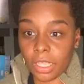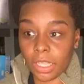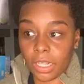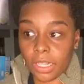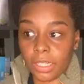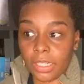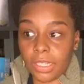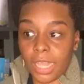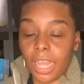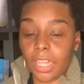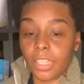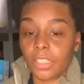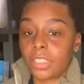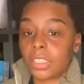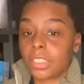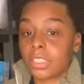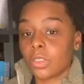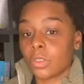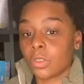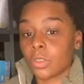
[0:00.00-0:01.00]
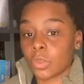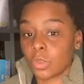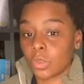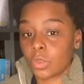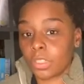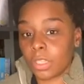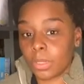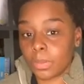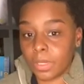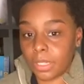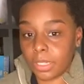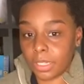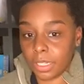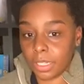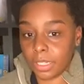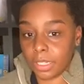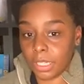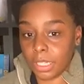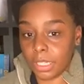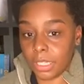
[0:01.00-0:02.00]
that still shows up in their
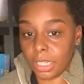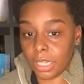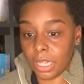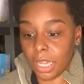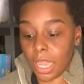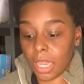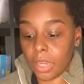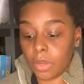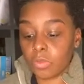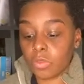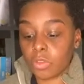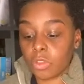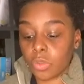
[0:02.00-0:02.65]
daily lives.